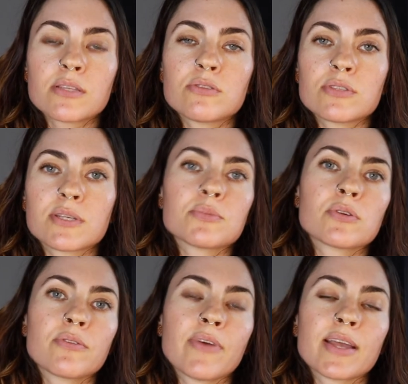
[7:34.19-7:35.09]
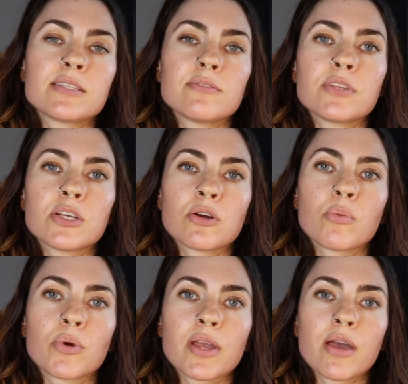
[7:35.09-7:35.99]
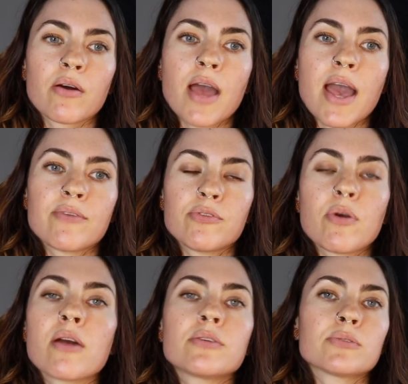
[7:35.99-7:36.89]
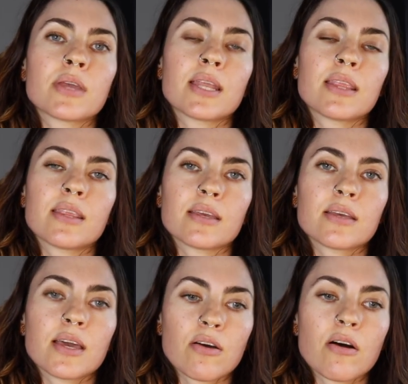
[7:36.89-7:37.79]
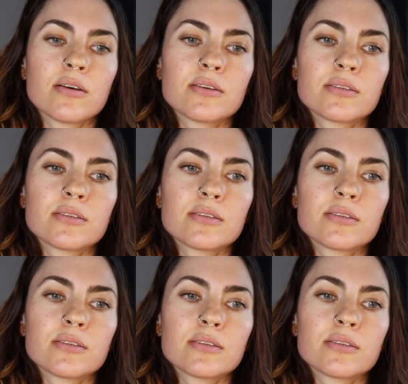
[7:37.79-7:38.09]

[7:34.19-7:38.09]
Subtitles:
do some sort of activity or workout if you aren't doing anything at all.